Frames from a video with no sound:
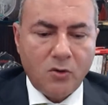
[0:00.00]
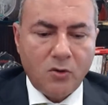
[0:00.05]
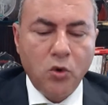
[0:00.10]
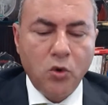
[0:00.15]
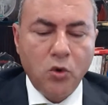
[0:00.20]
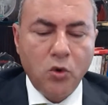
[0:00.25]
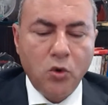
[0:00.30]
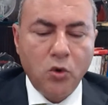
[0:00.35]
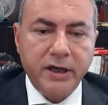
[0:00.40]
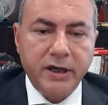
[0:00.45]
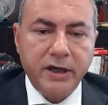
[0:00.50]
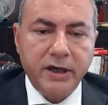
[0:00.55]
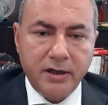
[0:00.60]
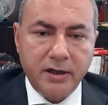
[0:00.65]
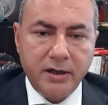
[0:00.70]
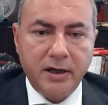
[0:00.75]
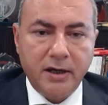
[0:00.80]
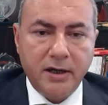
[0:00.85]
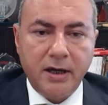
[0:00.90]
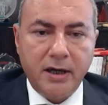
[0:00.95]

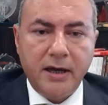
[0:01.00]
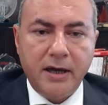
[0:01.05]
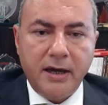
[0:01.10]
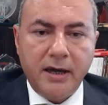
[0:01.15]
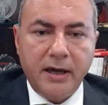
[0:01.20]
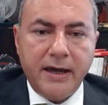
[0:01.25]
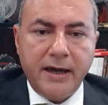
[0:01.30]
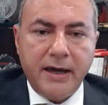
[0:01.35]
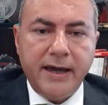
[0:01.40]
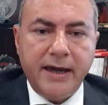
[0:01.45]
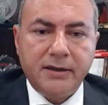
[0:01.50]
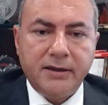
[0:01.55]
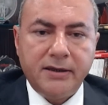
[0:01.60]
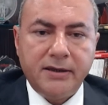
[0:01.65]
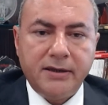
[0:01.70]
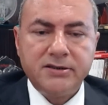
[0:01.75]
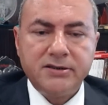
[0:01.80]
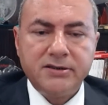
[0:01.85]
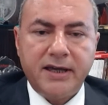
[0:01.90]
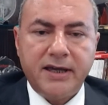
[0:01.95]
working,
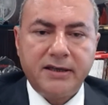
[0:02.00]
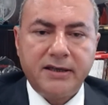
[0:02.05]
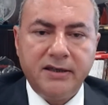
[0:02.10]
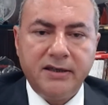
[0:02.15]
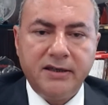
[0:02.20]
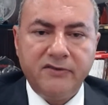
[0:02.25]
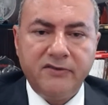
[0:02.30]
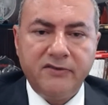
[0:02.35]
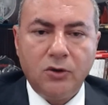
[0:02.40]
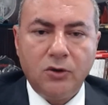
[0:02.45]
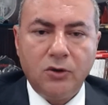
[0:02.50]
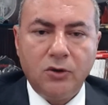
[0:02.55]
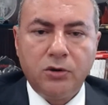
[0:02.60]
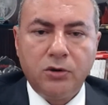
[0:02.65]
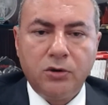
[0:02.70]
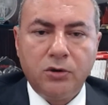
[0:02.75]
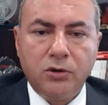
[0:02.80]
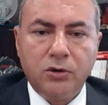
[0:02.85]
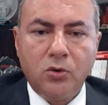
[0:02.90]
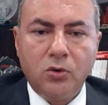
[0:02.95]
and the activity,
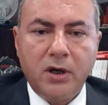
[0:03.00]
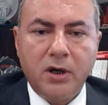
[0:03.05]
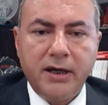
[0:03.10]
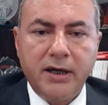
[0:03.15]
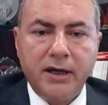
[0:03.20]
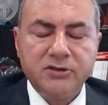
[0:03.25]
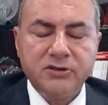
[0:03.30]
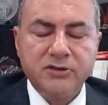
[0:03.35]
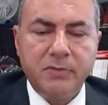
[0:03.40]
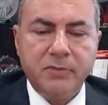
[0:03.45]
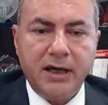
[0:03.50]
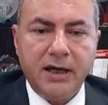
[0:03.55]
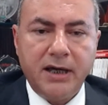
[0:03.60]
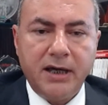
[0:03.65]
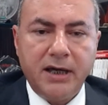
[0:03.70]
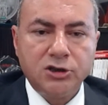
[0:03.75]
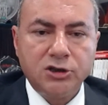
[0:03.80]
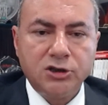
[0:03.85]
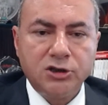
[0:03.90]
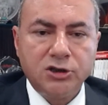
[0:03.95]
although has been
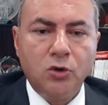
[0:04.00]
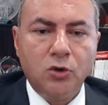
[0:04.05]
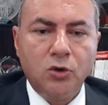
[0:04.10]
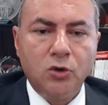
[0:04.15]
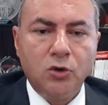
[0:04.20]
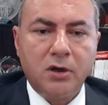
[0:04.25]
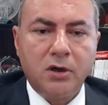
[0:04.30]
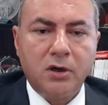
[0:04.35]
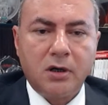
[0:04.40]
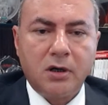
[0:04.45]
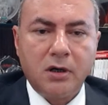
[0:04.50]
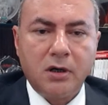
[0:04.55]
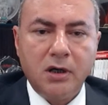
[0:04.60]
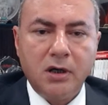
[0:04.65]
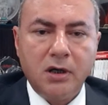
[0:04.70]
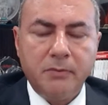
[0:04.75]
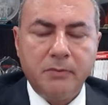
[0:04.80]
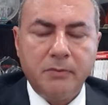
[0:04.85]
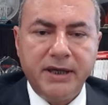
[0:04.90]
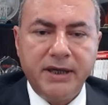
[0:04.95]
at a slower
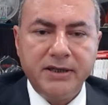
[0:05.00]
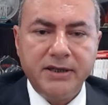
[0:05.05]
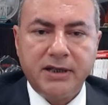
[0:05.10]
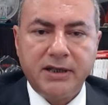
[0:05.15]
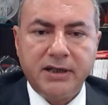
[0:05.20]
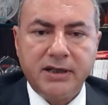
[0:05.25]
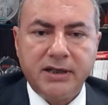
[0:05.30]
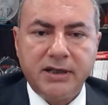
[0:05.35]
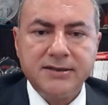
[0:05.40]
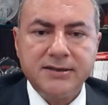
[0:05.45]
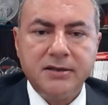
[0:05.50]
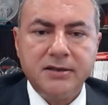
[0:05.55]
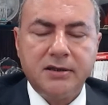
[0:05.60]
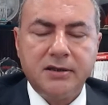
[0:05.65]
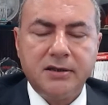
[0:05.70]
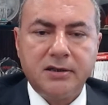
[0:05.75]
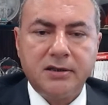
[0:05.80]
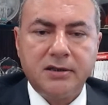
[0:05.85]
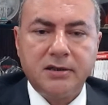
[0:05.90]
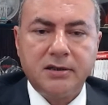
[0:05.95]
pace, it
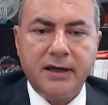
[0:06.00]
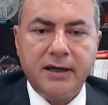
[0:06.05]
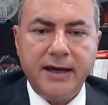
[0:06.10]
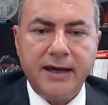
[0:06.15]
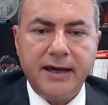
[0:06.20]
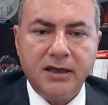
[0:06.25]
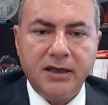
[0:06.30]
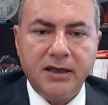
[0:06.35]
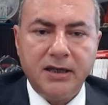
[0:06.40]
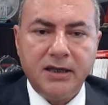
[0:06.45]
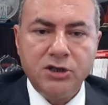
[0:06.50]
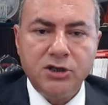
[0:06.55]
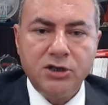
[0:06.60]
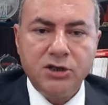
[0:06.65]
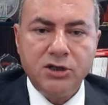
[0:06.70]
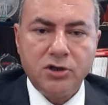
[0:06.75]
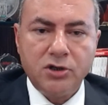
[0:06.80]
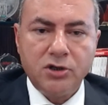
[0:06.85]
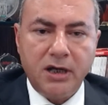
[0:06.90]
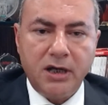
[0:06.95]
hasn't had a
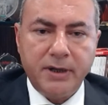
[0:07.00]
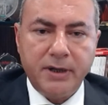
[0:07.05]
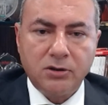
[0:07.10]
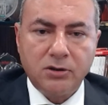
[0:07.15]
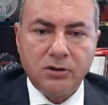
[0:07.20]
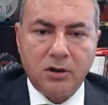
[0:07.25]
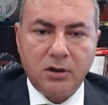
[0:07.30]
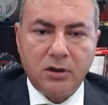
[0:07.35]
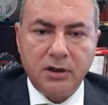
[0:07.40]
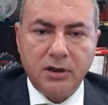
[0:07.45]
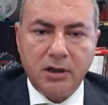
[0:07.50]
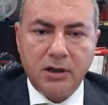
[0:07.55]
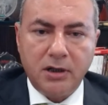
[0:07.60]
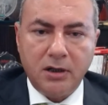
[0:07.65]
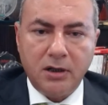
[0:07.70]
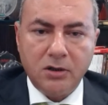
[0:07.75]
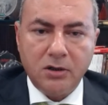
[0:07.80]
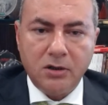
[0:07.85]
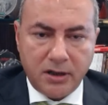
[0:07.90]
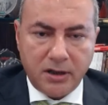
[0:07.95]
major impact on
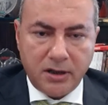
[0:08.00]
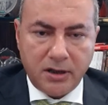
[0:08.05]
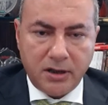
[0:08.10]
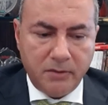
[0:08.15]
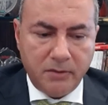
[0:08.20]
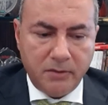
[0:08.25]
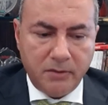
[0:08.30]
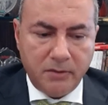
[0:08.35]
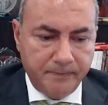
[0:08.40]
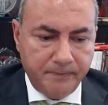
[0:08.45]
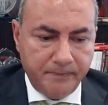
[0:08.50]
the economy.